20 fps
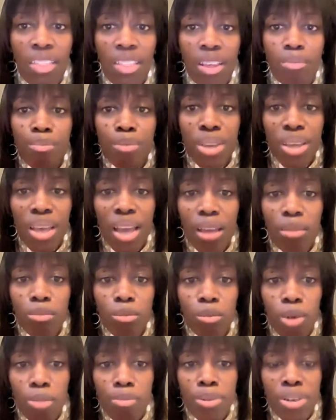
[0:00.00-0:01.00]
and then
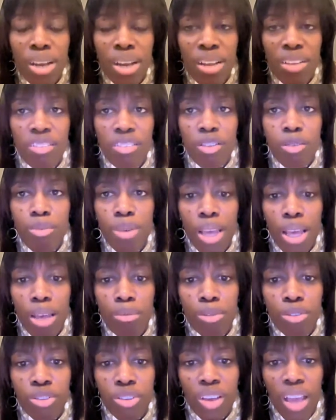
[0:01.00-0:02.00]
became weaponized to
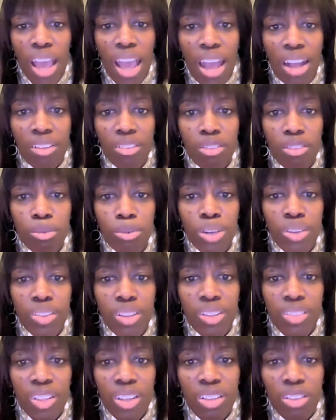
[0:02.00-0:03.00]
be able to act the
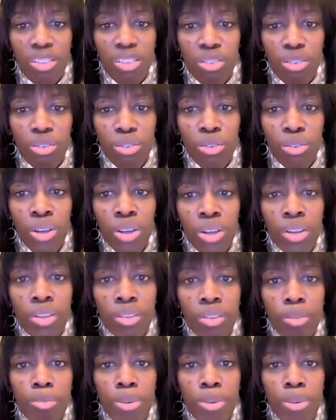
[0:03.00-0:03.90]
way that they do,